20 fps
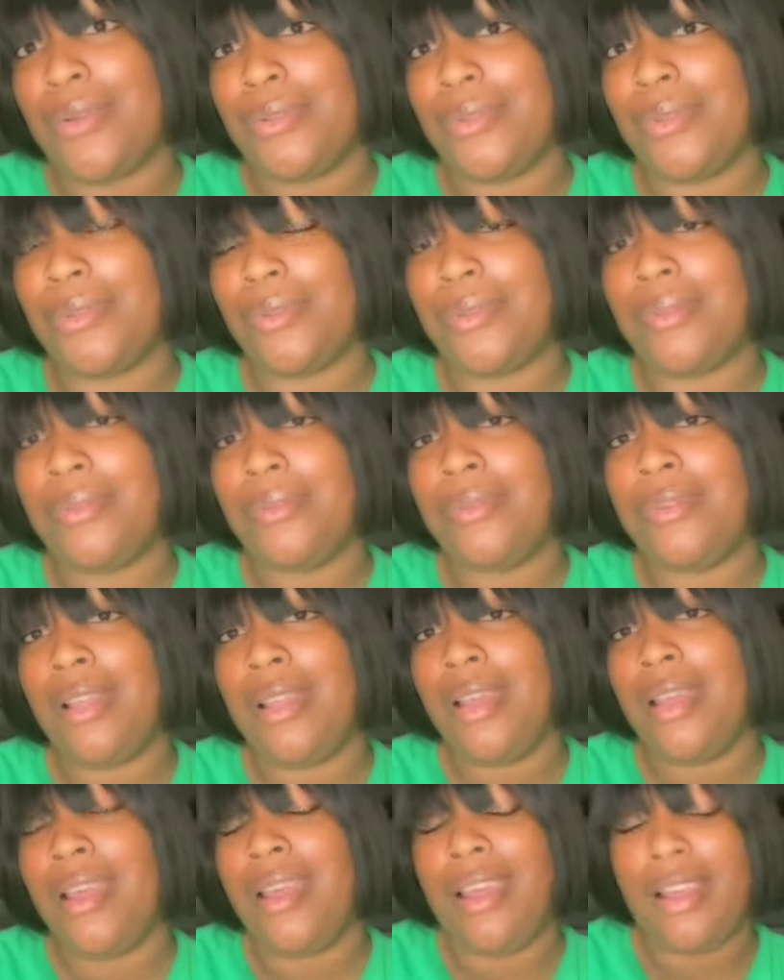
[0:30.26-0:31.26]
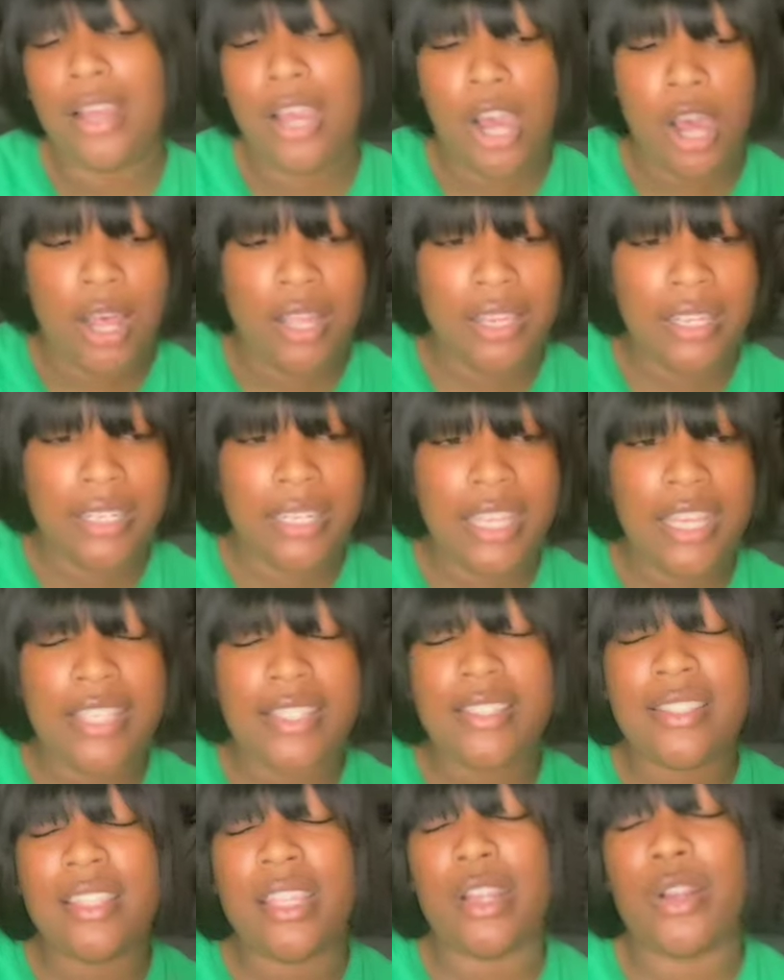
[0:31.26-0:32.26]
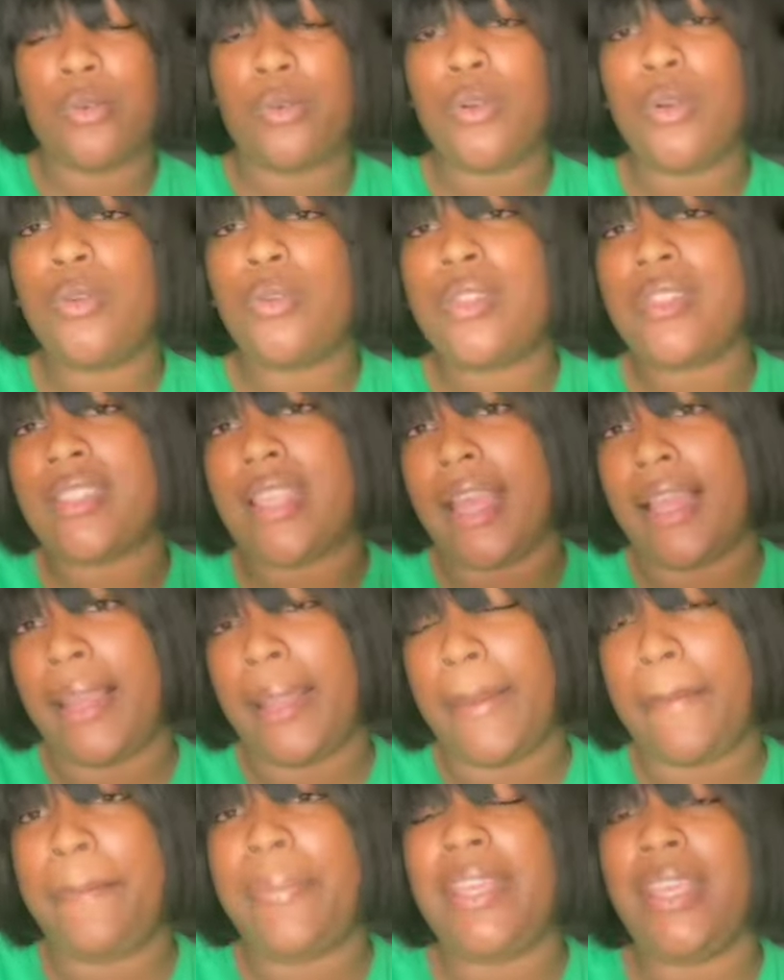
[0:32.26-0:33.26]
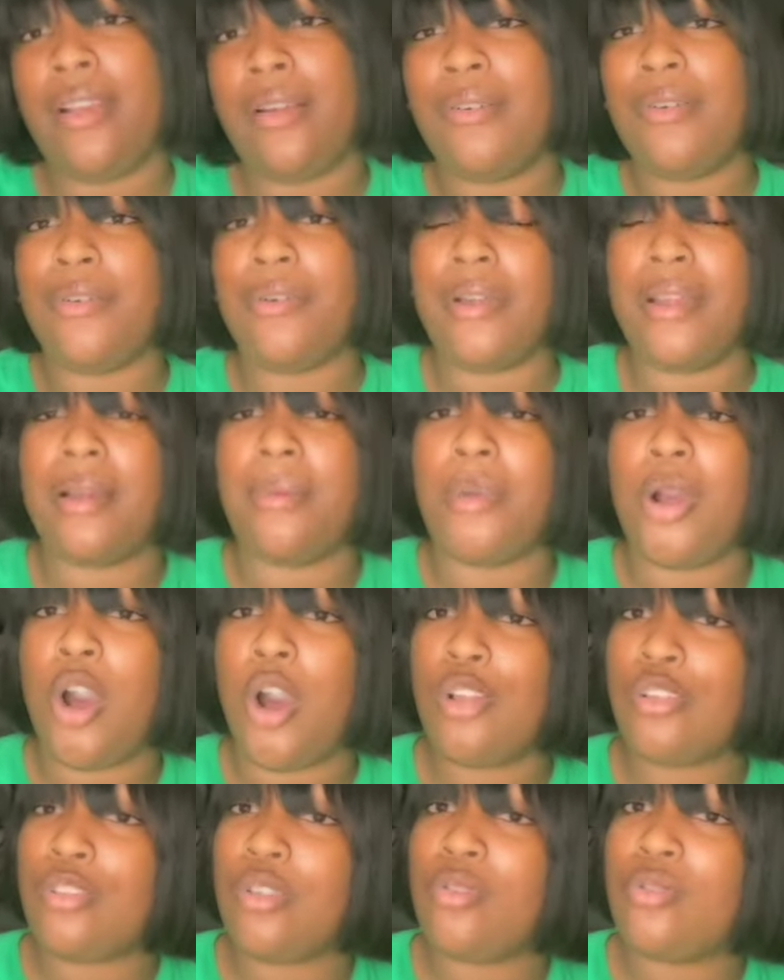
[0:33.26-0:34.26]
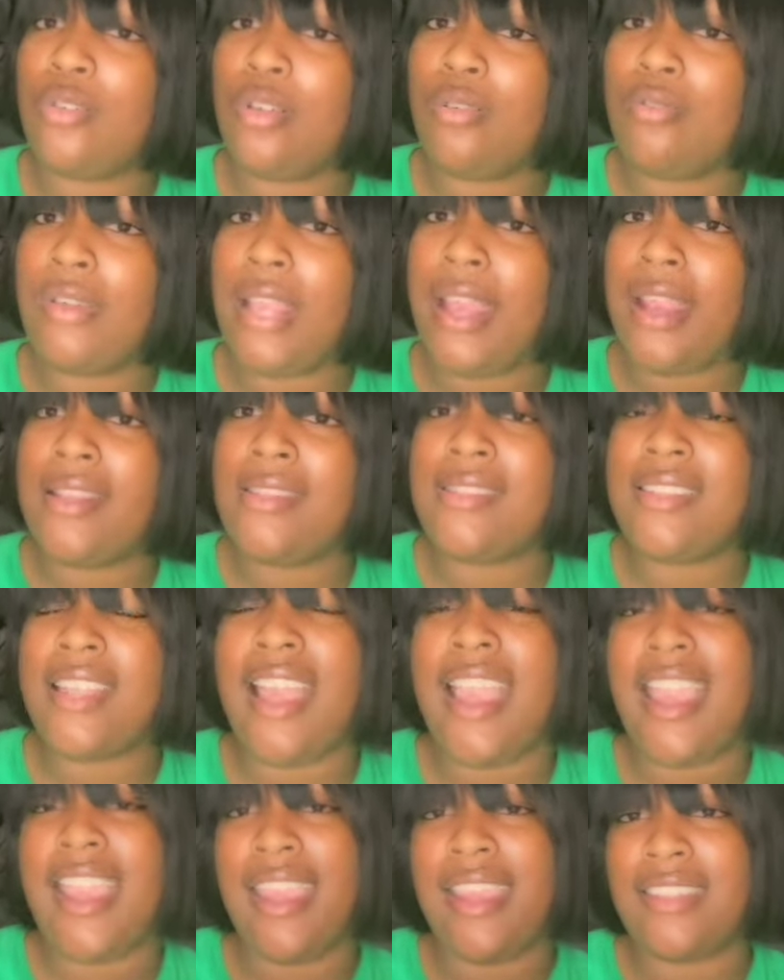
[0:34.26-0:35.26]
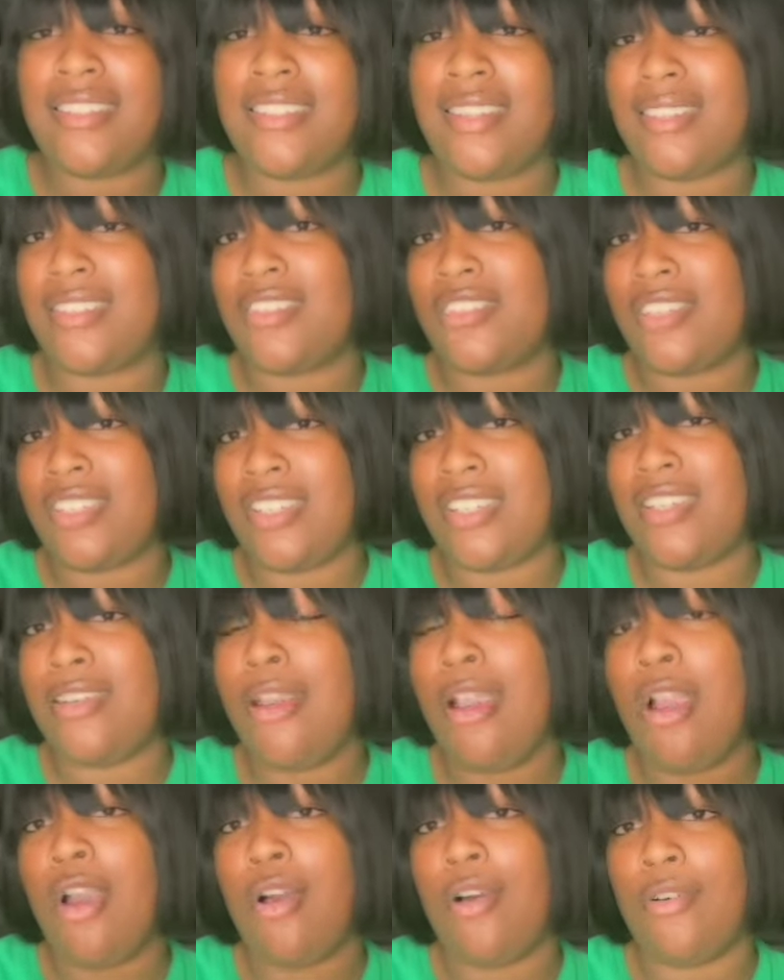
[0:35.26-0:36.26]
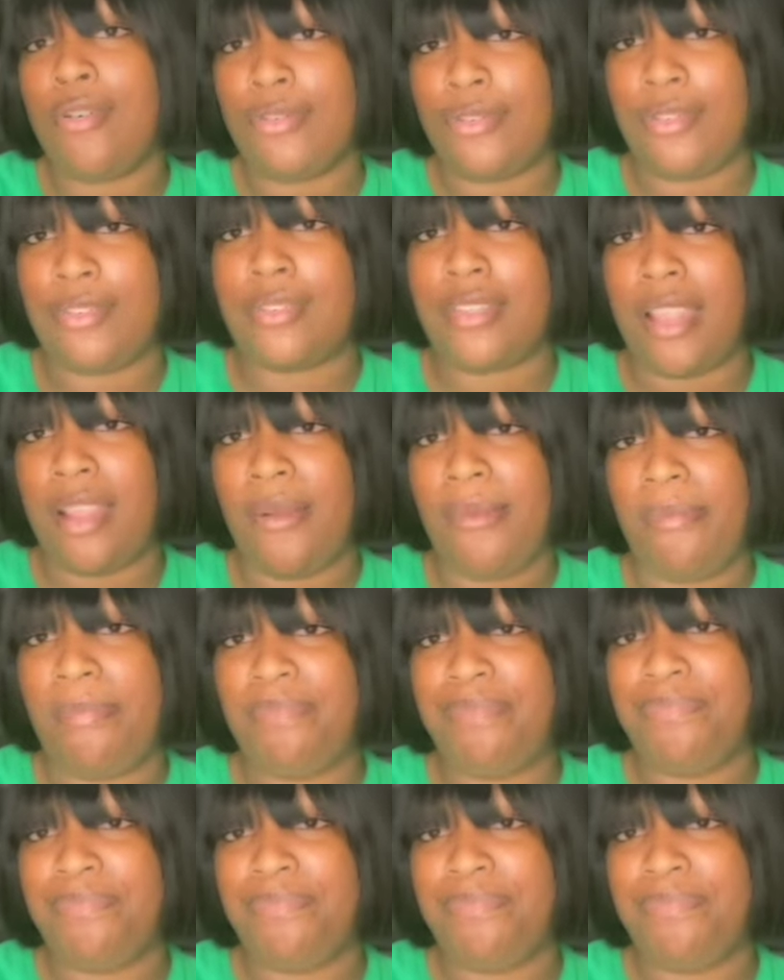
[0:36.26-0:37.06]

through called an Hysterosalpingography, also known as HSG Ultrasound.